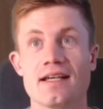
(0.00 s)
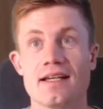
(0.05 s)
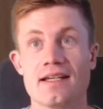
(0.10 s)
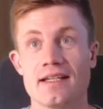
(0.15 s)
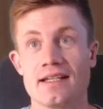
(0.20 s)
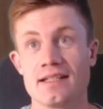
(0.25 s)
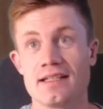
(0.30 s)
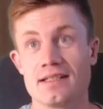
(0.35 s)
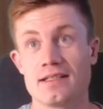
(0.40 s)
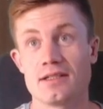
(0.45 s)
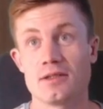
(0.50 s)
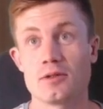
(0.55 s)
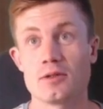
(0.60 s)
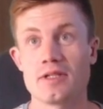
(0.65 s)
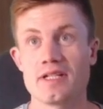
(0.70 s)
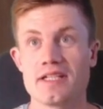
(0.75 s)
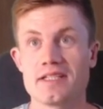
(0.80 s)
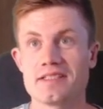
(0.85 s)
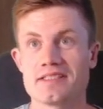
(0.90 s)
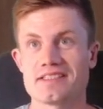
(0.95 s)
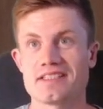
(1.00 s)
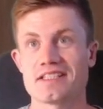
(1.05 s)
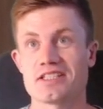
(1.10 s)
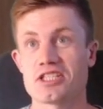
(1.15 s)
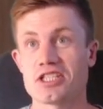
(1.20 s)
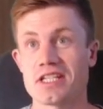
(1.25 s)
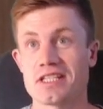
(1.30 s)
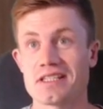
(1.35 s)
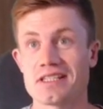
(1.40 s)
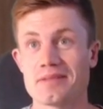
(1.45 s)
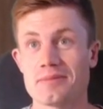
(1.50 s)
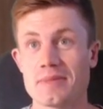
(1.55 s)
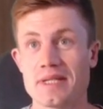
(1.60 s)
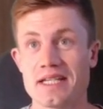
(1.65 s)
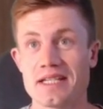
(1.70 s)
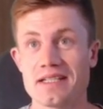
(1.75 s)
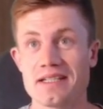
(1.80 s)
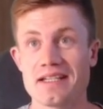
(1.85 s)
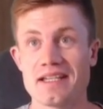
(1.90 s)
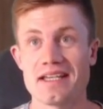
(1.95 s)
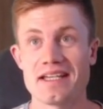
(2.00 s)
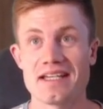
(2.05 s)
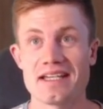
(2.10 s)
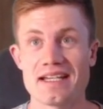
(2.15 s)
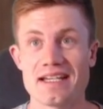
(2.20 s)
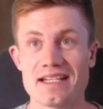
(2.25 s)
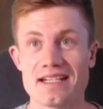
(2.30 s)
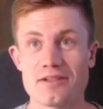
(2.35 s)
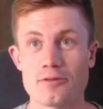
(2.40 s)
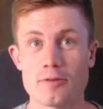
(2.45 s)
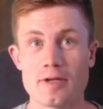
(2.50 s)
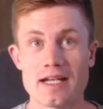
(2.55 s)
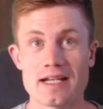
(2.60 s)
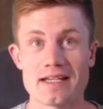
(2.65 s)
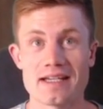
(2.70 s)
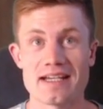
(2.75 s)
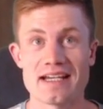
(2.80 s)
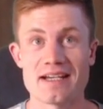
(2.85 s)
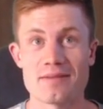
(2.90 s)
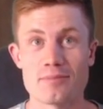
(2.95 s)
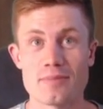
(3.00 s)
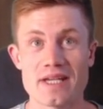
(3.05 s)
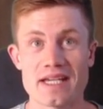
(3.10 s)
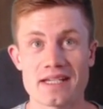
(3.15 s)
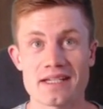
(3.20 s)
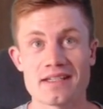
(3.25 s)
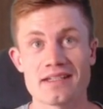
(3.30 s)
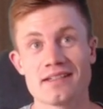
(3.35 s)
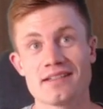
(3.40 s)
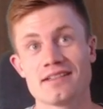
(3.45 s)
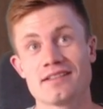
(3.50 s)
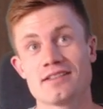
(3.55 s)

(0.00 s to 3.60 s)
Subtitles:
Hello, ladies and gentlemen, and welcome back